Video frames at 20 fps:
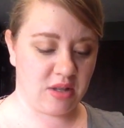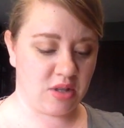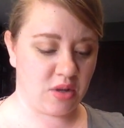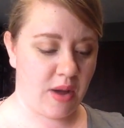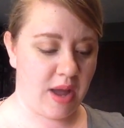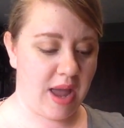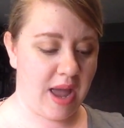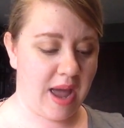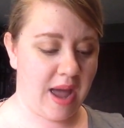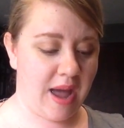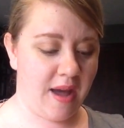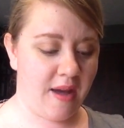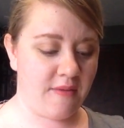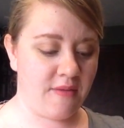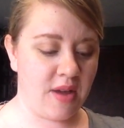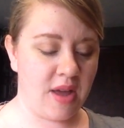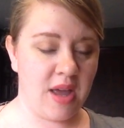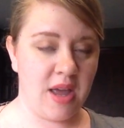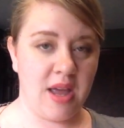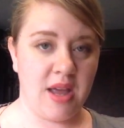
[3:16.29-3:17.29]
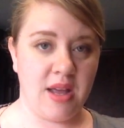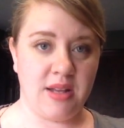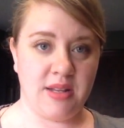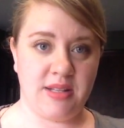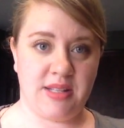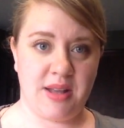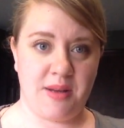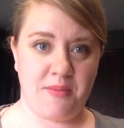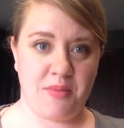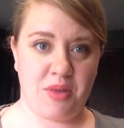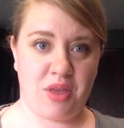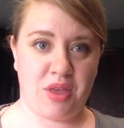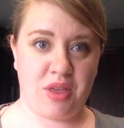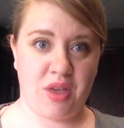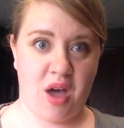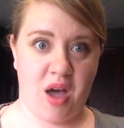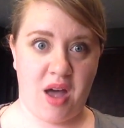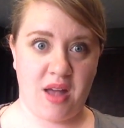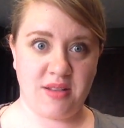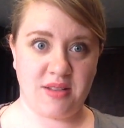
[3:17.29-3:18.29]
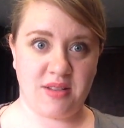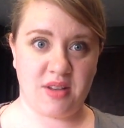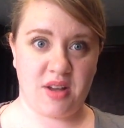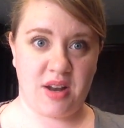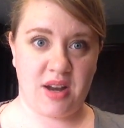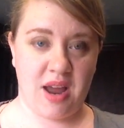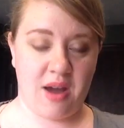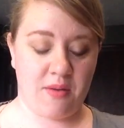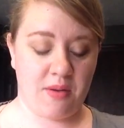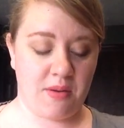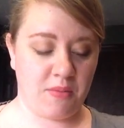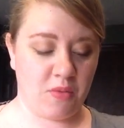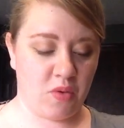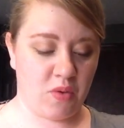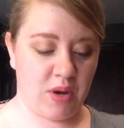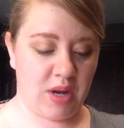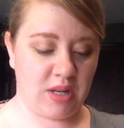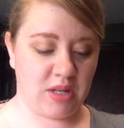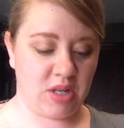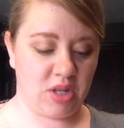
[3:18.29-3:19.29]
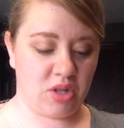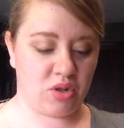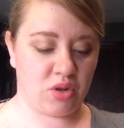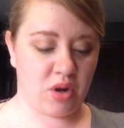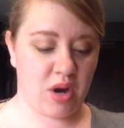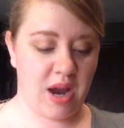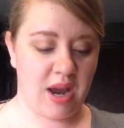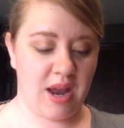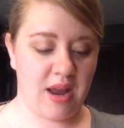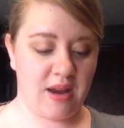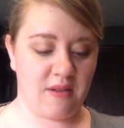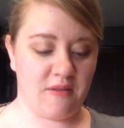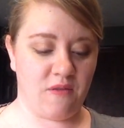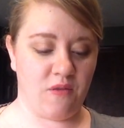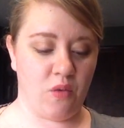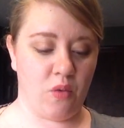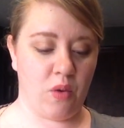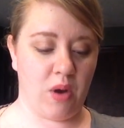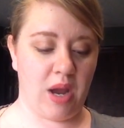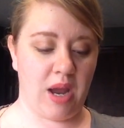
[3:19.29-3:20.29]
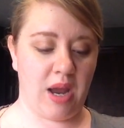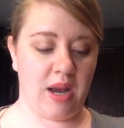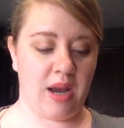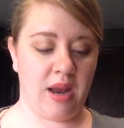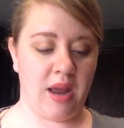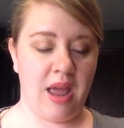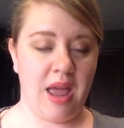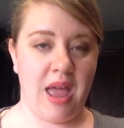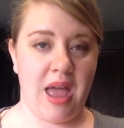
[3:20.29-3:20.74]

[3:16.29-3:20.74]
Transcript: So I have some thoughts on how I'm going to try and avoid